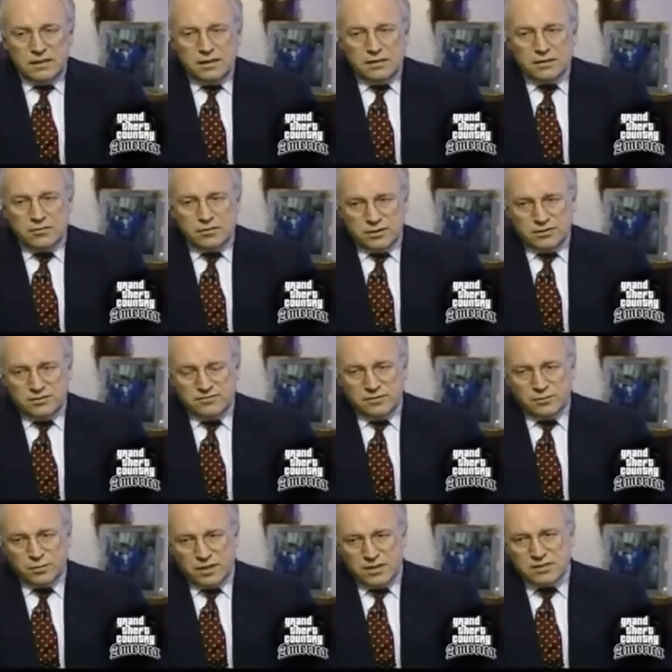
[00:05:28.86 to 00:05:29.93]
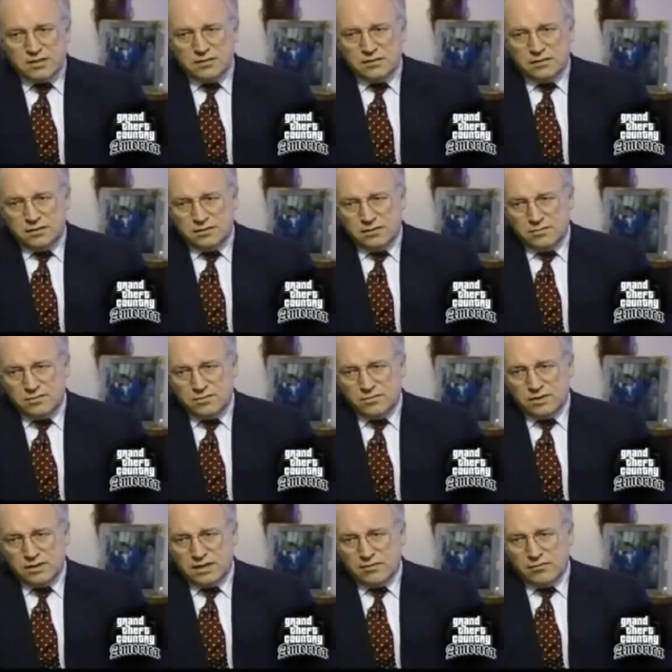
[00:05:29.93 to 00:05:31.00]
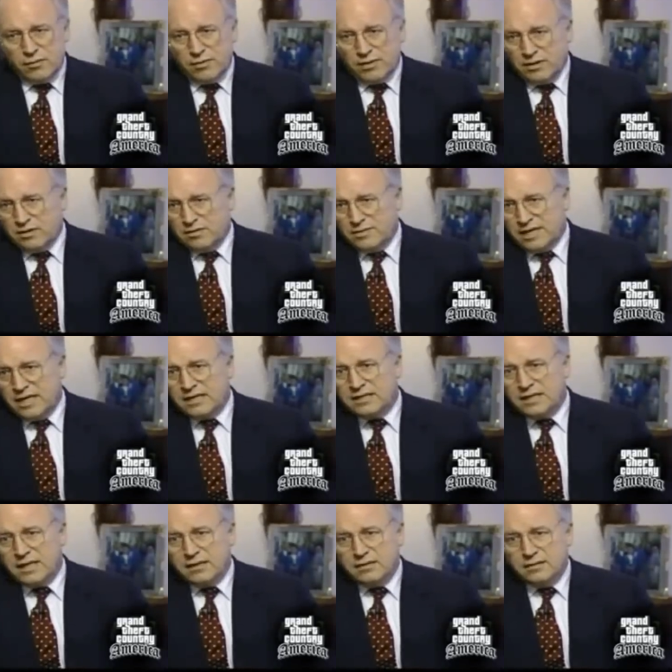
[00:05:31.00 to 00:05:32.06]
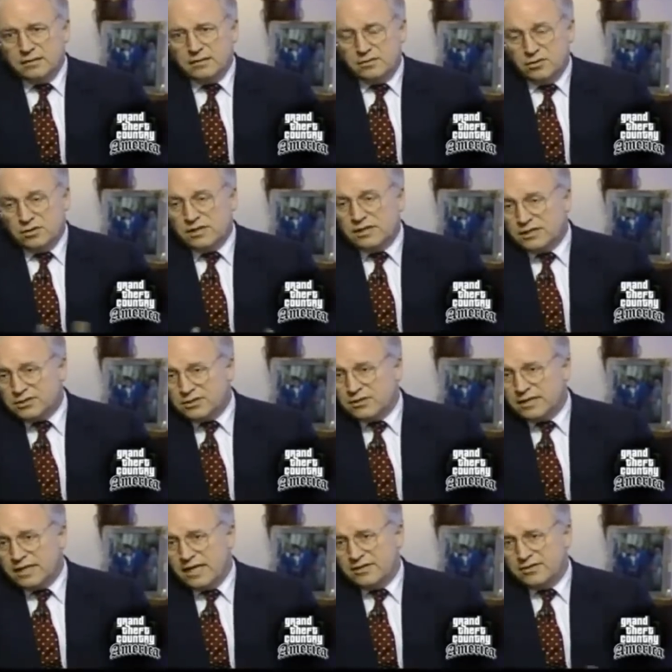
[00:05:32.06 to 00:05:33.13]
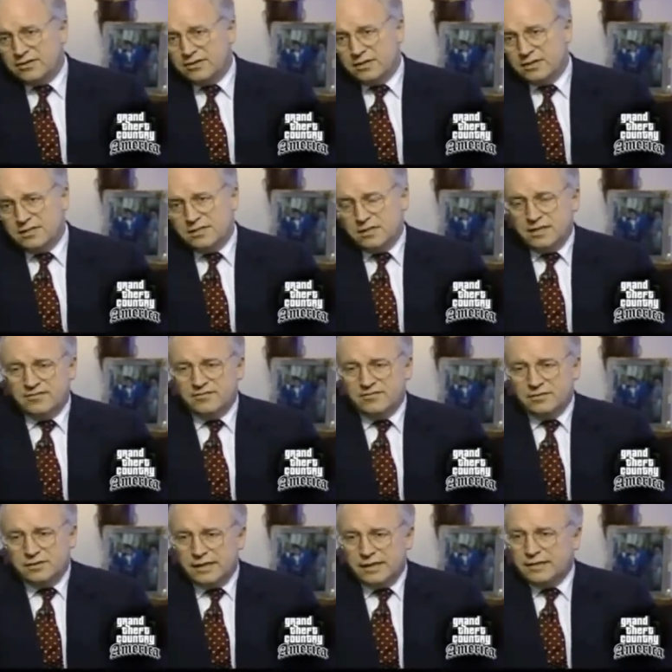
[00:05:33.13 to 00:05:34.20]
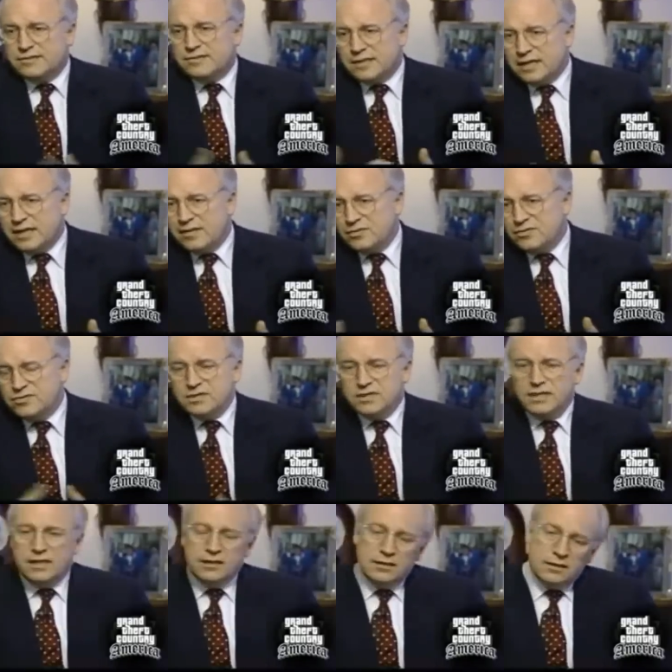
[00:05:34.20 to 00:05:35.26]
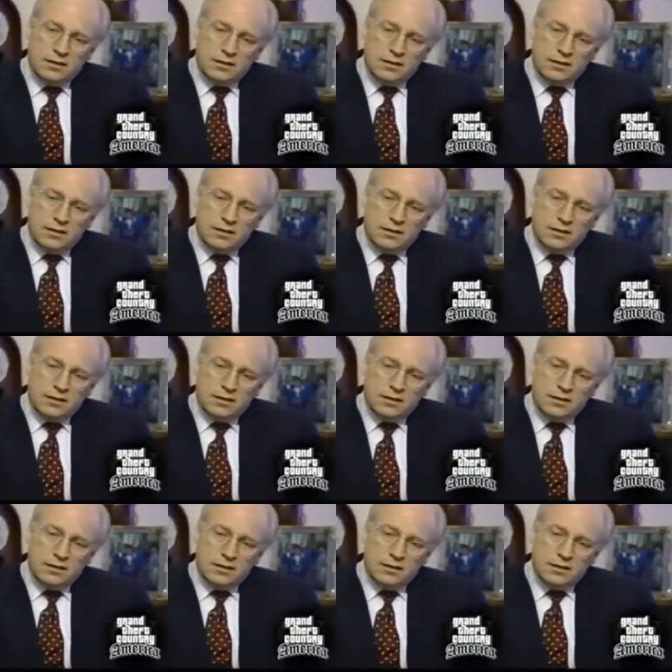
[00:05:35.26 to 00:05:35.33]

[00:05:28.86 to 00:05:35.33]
and the question for the president in terms of whether or not we went on to Baghdad and took additional casualties in an effort to get Saddam Hussein